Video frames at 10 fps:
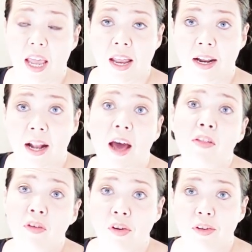And in
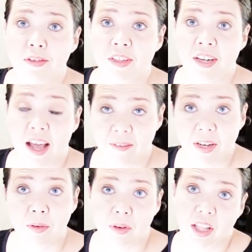other news, and
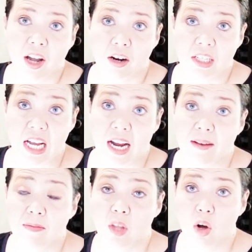having a really hard
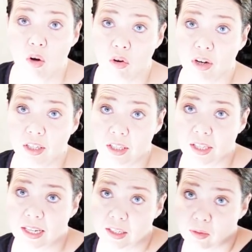time, the horse
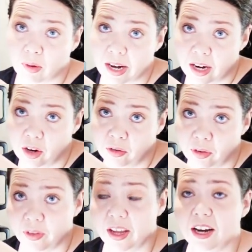that's right
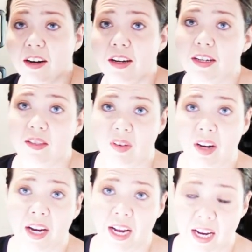over there is
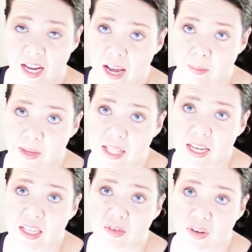very unhappy that
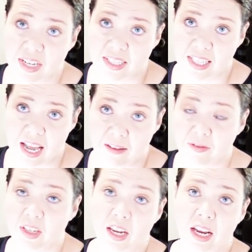his friends
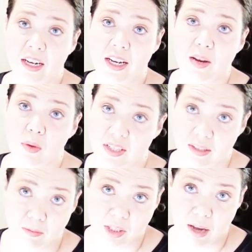left and he wants
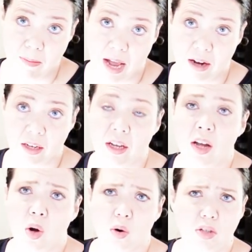them to come back,
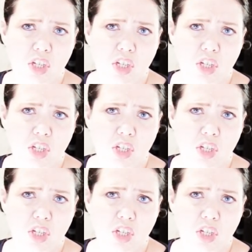or